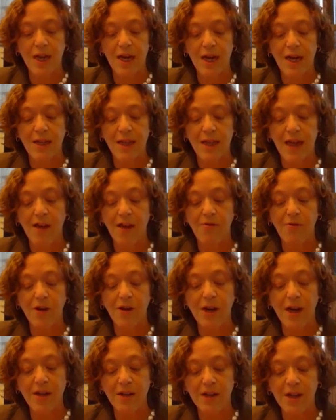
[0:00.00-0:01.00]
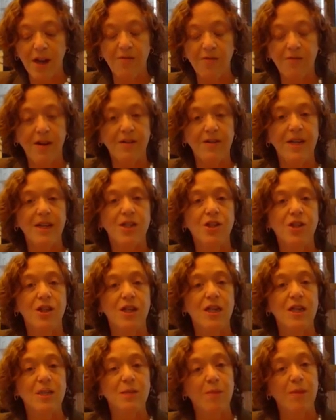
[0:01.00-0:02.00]
the California Healthcare
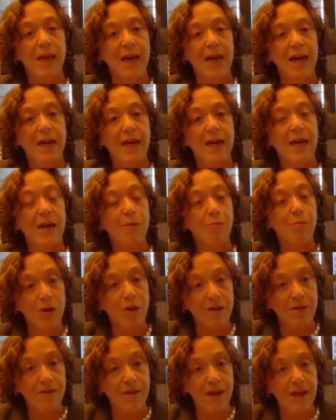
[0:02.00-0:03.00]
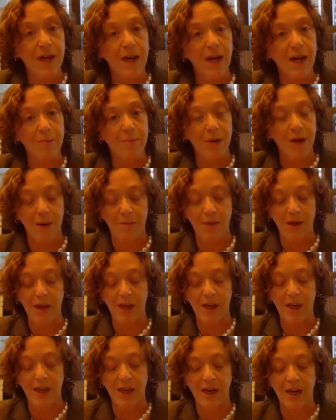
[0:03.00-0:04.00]
Foundation is planning a briefing upcoming
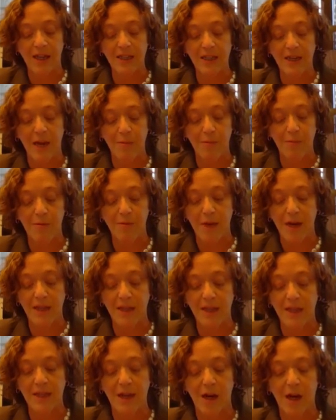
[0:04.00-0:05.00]
in the next couple months